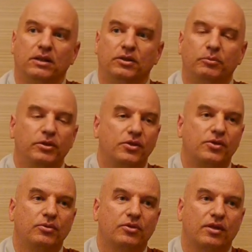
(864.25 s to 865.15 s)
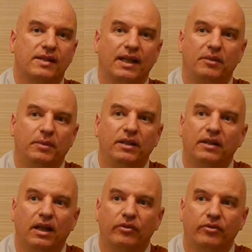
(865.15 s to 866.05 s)
the Buddhist sutras had been
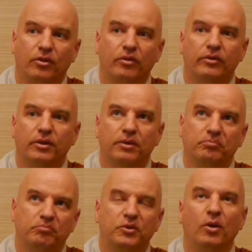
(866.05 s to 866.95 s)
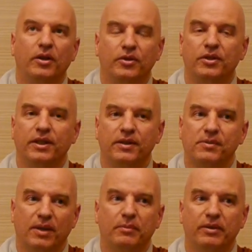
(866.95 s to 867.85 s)
there for over 200
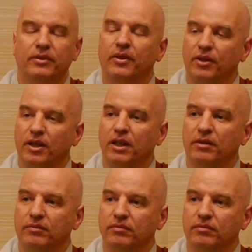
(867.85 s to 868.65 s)
years, maybe even three